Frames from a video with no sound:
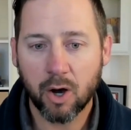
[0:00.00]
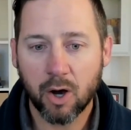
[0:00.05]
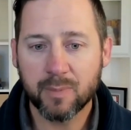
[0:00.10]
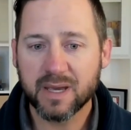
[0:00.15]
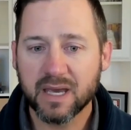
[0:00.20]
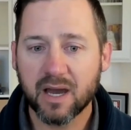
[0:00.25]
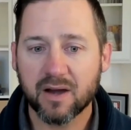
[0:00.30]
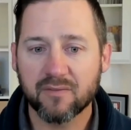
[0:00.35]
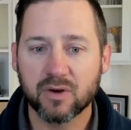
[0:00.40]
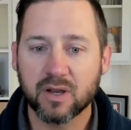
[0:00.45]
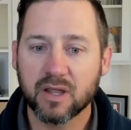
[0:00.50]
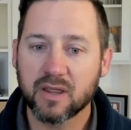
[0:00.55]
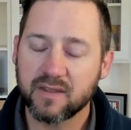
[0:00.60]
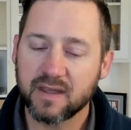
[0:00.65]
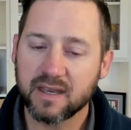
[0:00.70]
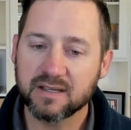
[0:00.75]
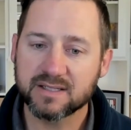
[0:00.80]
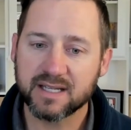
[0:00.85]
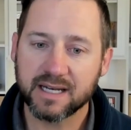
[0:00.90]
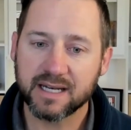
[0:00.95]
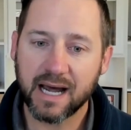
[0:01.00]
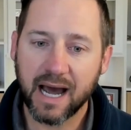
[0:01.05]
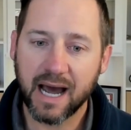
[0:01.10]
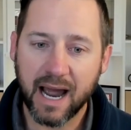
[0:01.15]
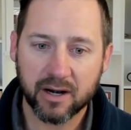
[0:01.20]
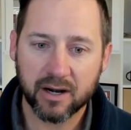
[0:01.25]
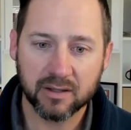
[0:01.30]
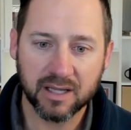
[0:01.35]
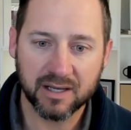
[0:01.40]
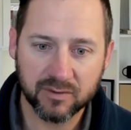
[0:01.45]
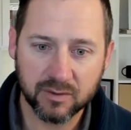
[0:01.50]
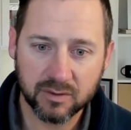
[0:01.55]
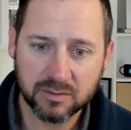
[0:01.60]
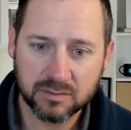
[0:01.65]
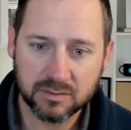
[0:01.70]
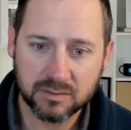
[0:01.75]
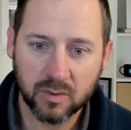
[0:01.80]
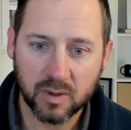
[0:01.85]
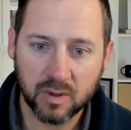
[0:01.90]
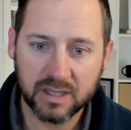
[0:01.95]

I'll be covering things at a higher level,